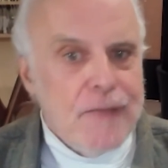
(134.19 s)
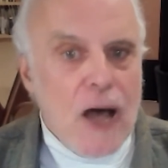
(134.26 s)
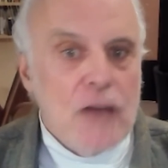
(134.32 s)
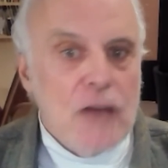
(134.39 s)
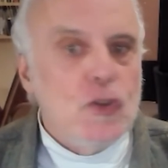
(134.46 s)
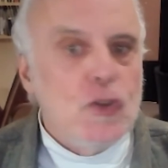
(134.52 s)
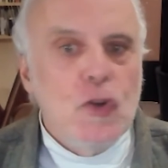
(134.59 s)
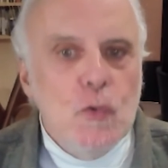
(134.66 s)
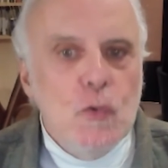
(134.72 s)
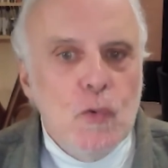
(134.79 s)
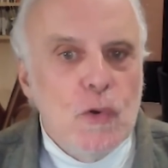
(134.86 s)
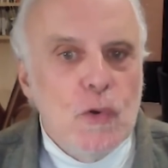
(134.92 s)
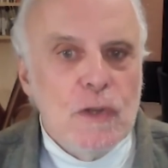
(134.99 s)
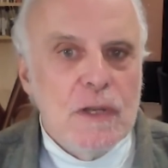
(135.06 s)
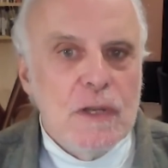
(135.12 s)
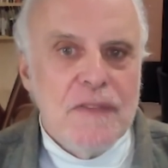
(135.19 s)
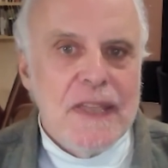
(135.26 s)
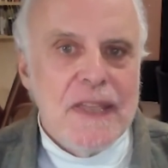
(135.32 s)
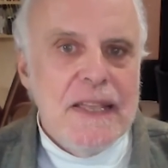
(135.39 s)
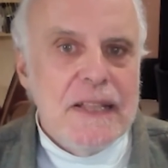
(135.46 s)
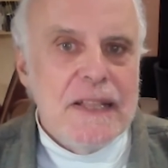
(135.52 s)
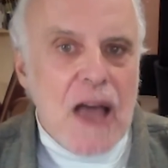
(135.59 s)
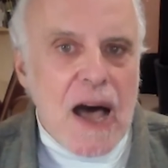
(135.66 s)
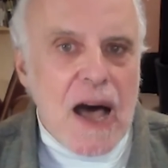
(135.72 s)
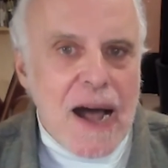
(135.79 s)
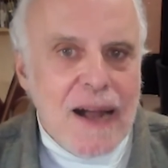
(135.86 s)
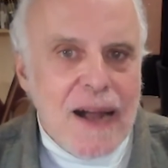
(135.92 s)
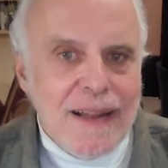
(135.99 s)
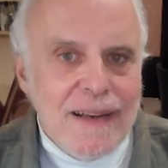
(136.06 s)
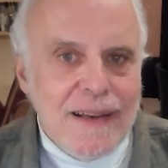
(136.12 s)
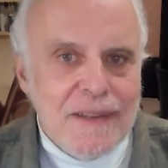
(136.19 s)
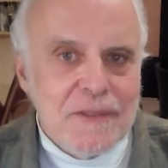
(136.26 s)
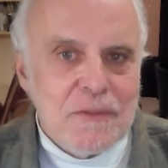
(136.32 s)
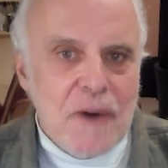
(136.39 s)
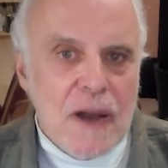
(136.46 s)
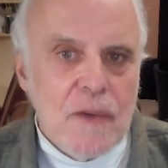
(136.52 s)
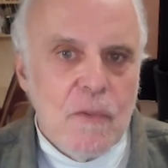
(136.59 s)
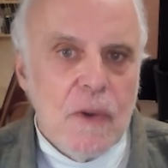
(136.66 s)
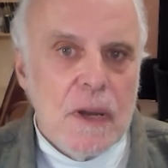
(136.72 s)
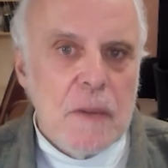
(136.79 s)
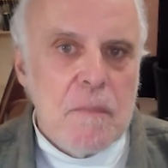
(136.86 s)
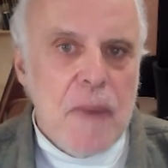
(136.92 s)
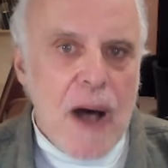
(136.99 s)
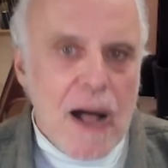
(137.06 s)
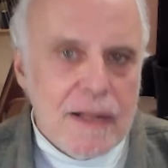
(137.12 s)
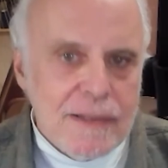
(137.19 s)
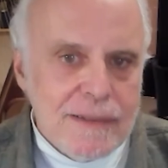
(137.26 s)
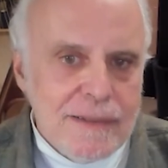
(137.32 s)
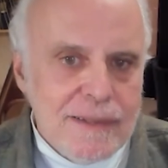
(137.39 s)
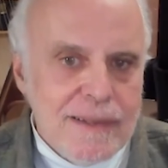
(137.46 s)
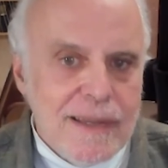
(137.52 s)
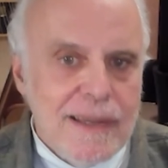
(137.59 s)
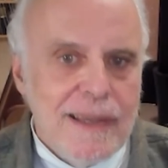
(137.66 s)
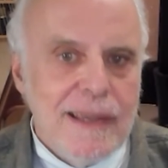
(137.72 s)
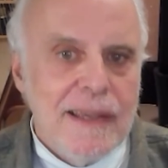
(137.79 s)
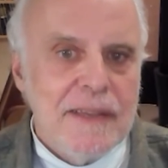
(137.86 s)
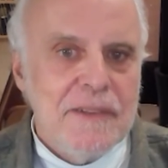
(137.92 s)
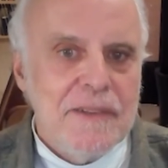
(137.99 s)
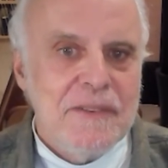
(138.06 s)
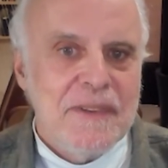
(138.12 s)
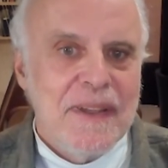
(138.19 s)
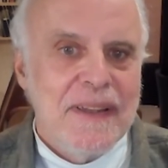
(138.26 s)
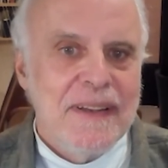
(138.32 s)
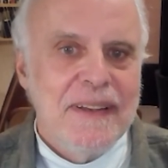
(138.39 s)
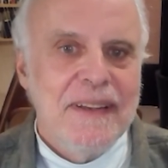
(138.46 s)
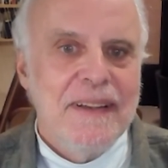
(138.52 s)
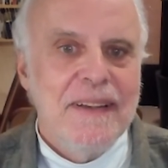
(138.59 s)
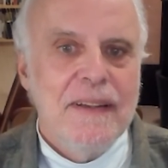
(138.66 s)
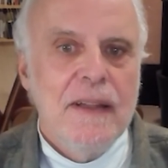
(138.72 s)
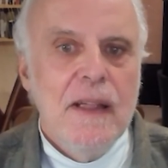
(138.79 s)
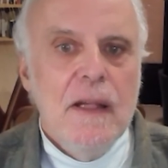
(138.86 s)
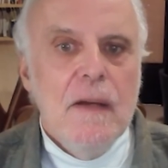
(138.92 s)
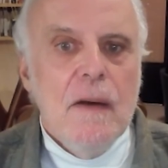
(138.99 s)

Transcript: a tool of Elon and his right-wing politics. And